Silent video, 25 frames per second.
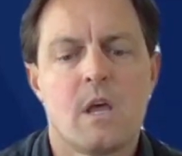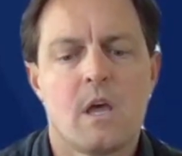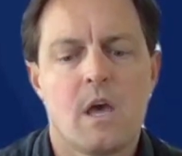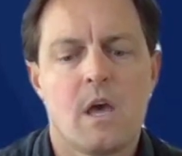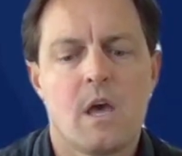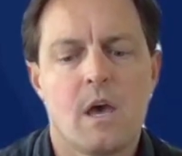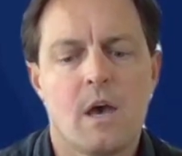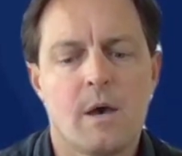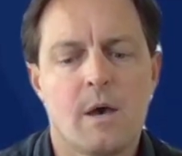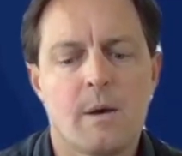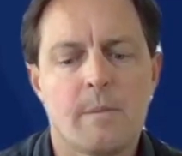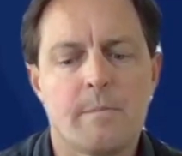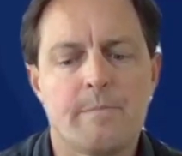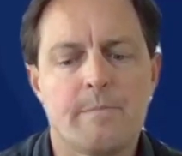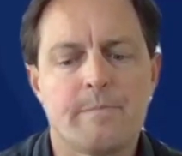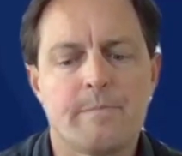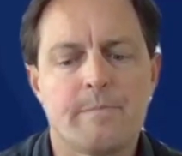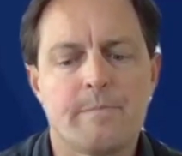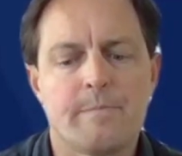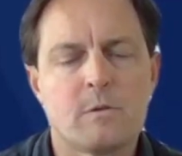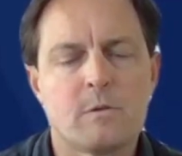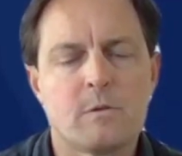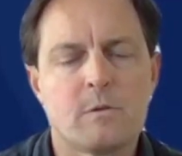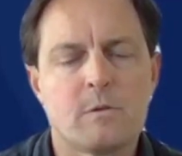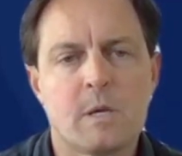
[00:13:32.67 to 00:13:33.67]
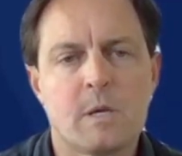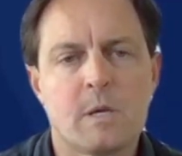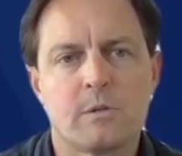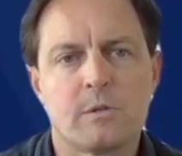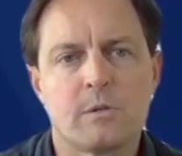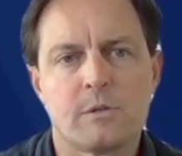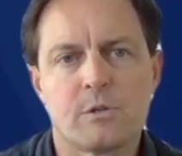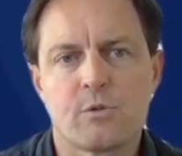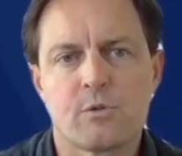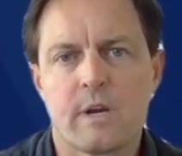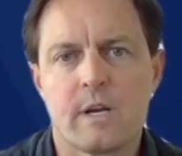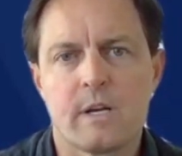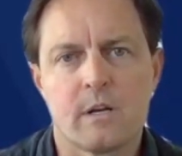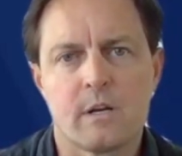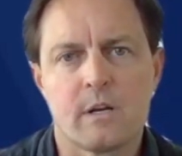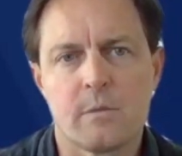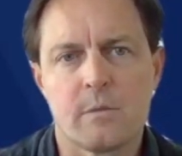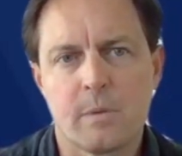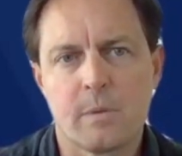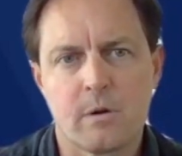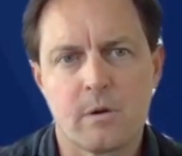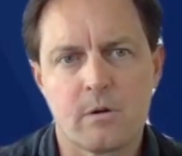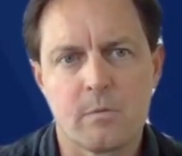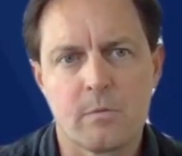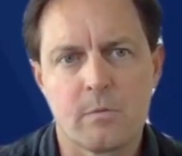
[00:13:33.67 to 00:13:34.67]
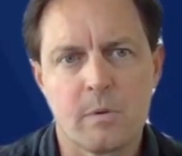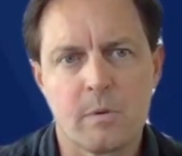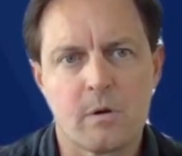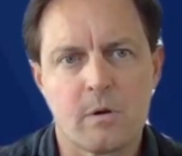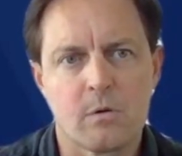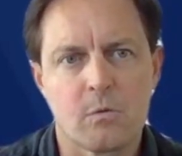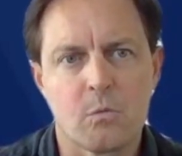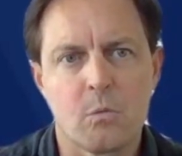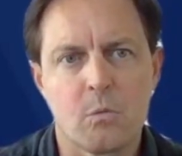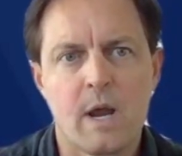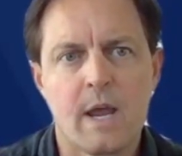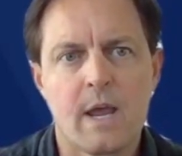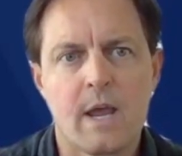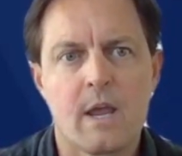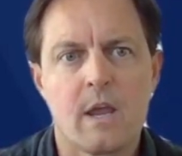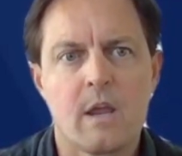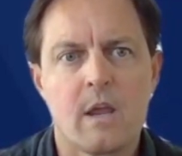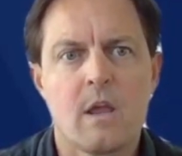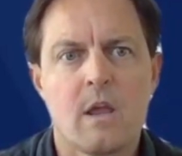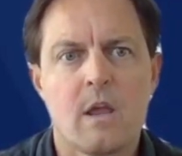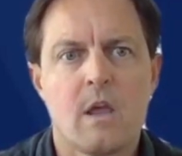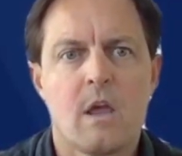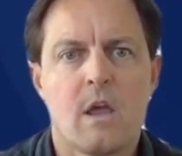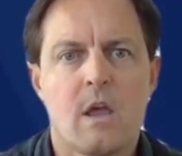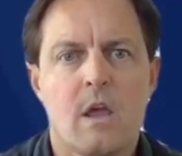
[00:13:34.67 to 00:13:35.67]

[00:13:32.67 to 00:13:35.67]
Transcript: to be able to trade on a peer-to-peer way.